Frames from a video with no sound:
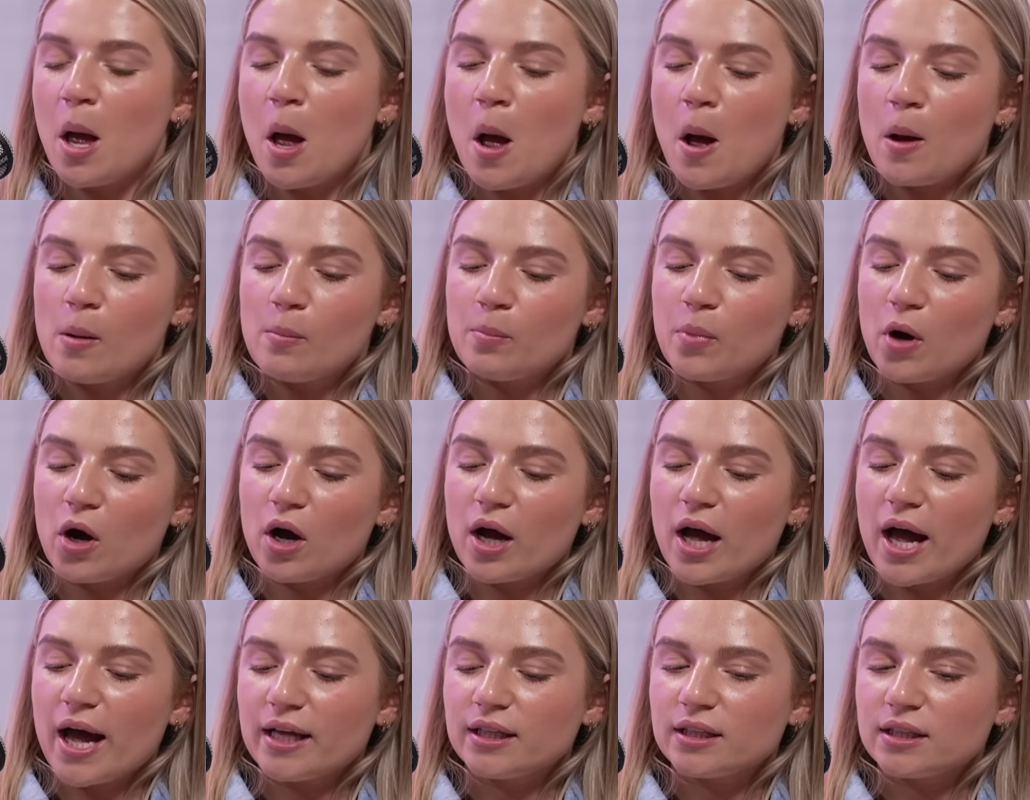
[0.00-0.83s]
Yeah.
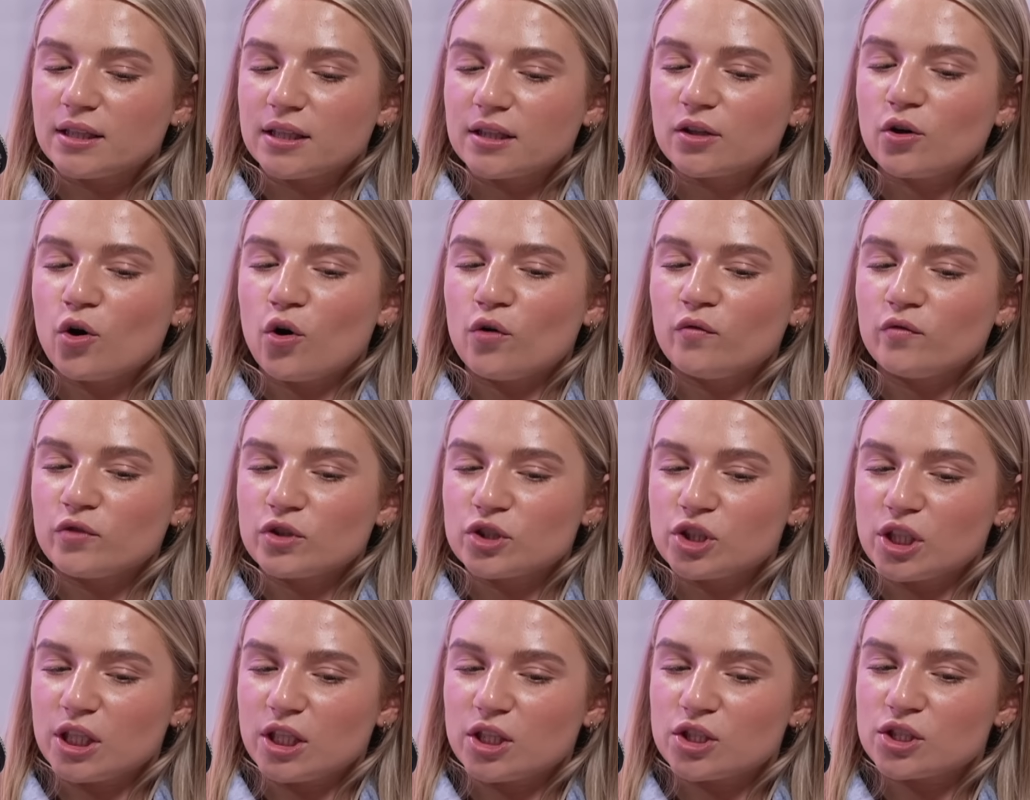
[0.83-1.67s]
But in
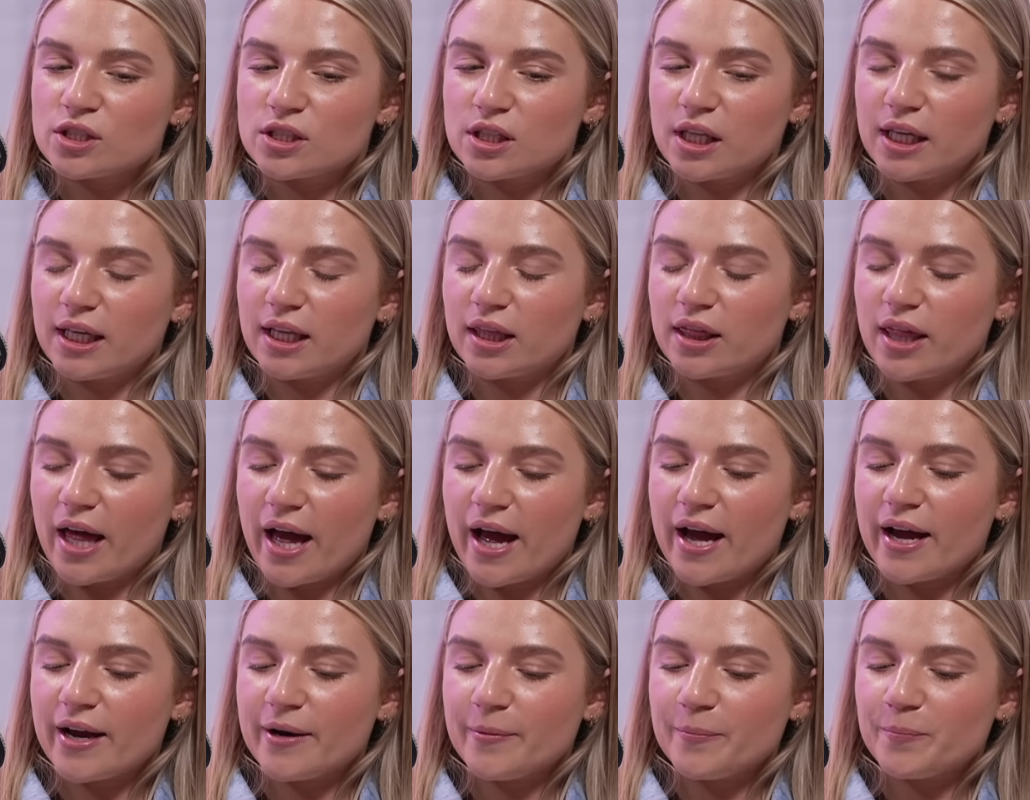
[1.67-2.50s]
conversations like
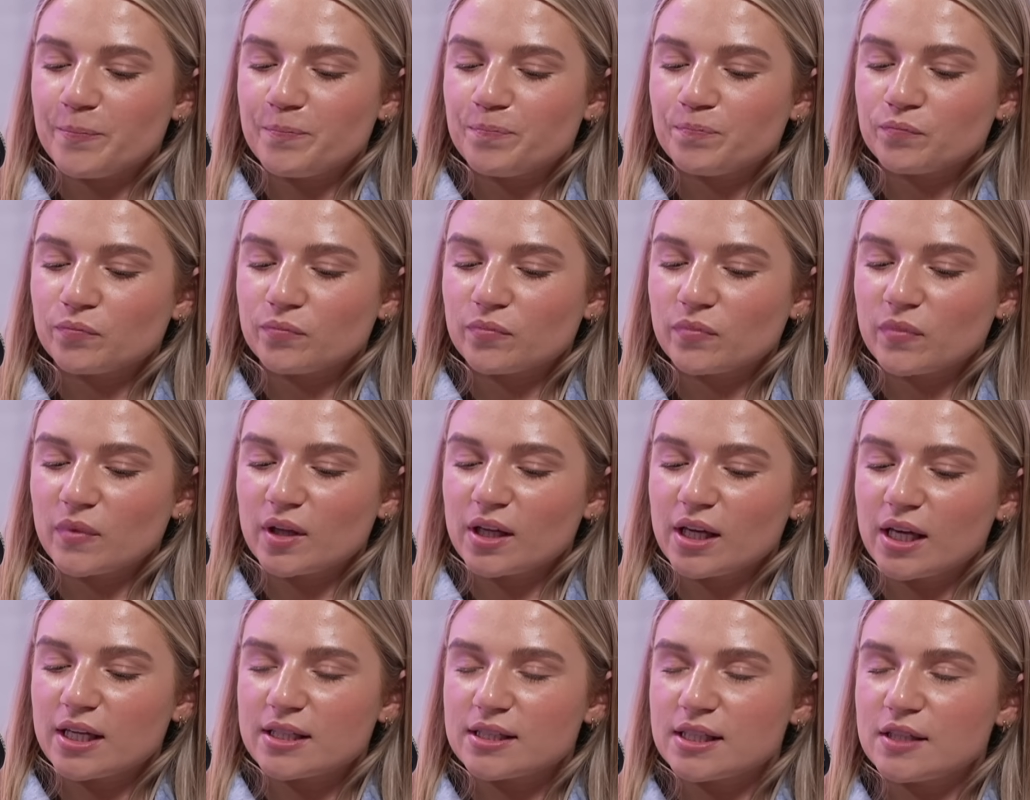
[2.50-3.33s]
that,
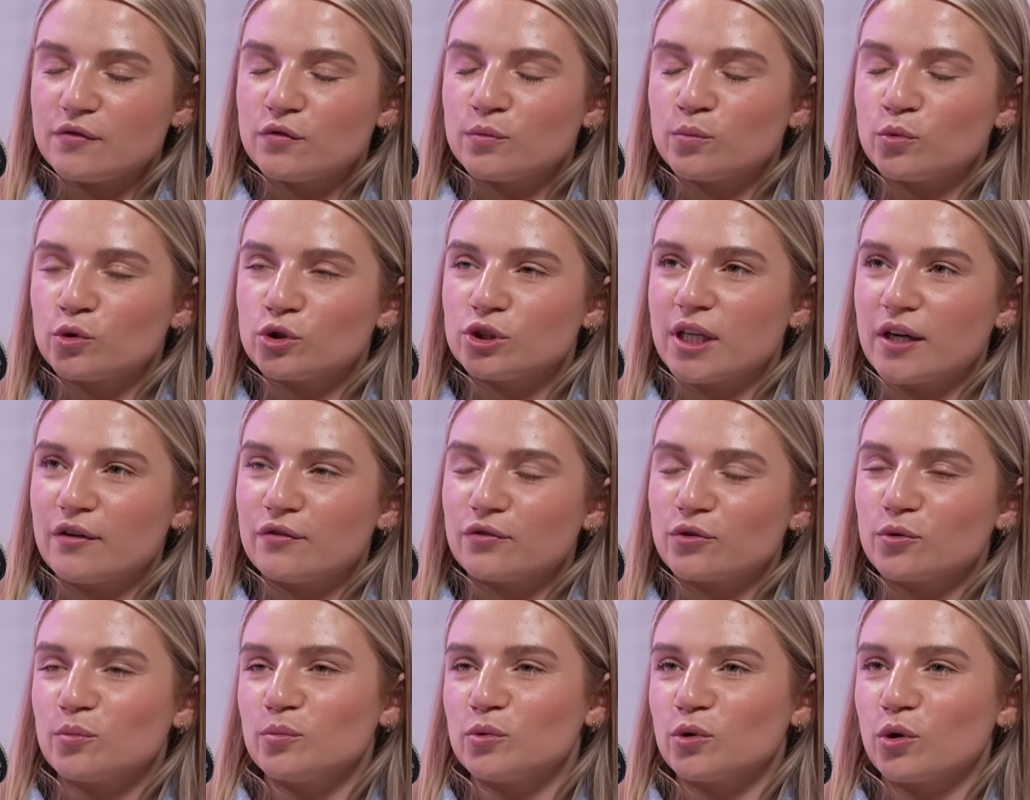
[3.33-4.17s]
it's even more
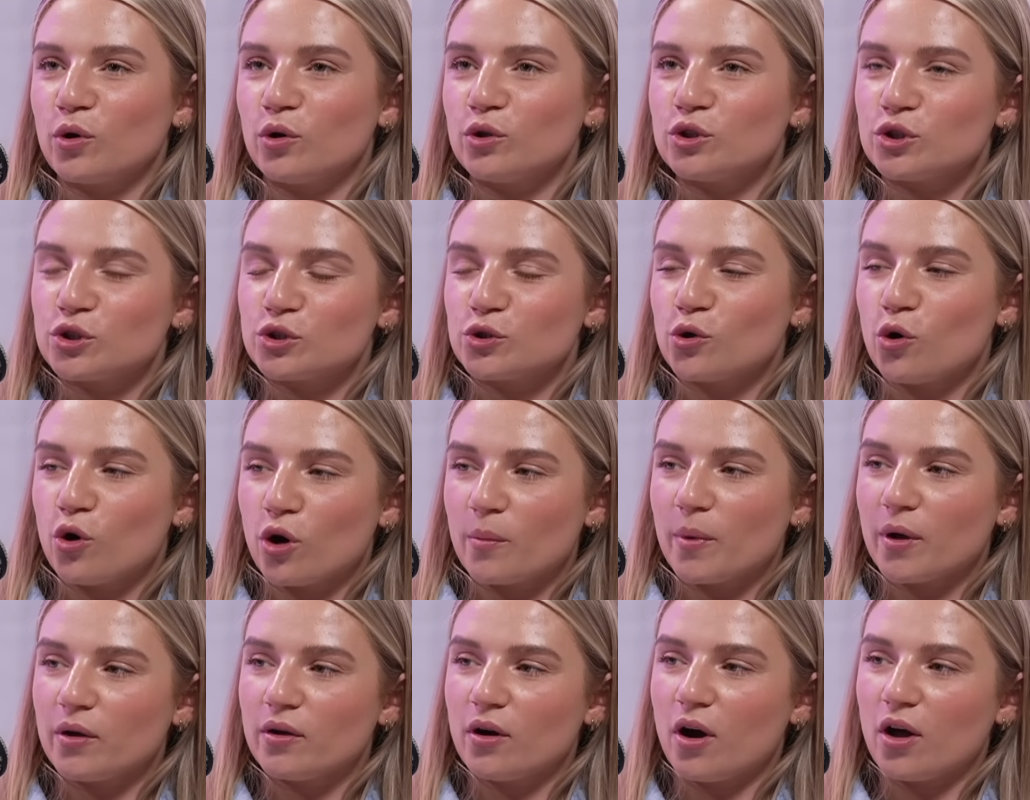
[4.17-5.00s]
difficult because you're talking
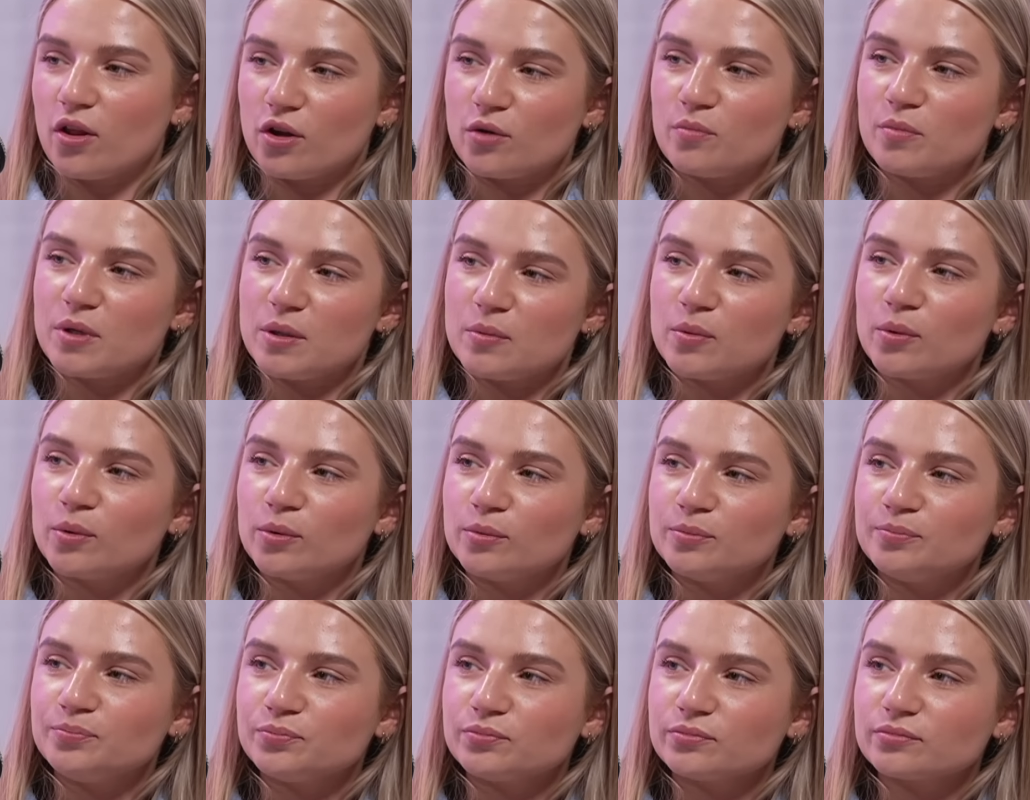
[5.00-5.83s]
about other
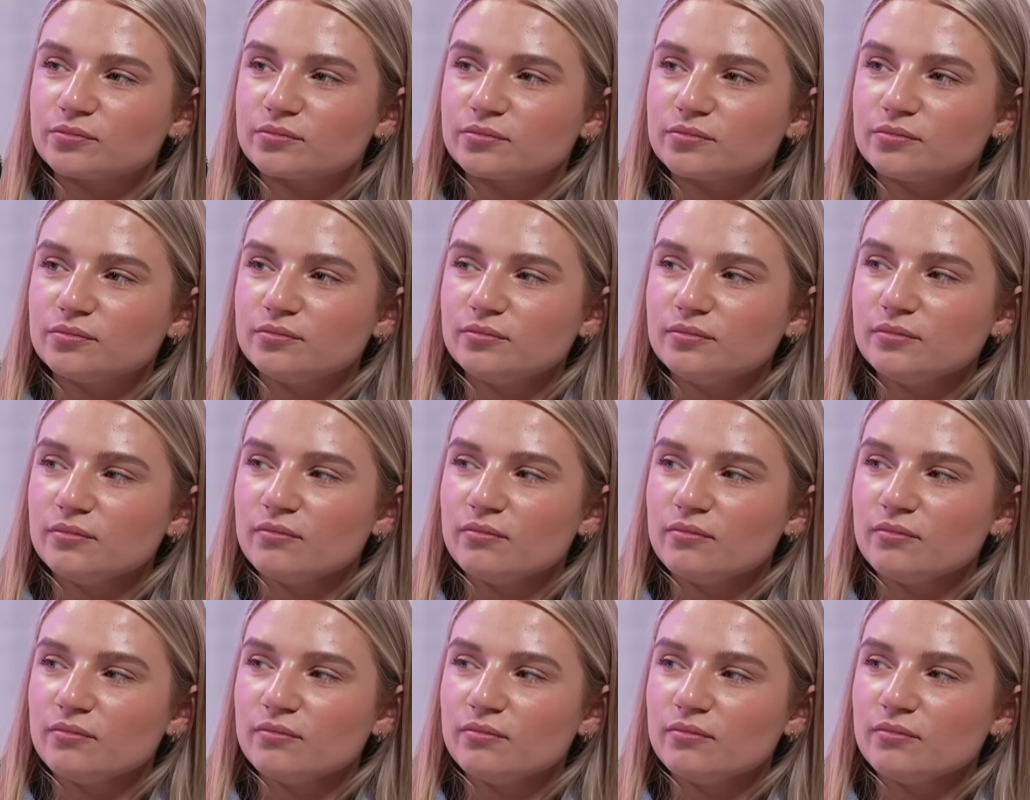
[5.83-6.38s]
people. Yeah.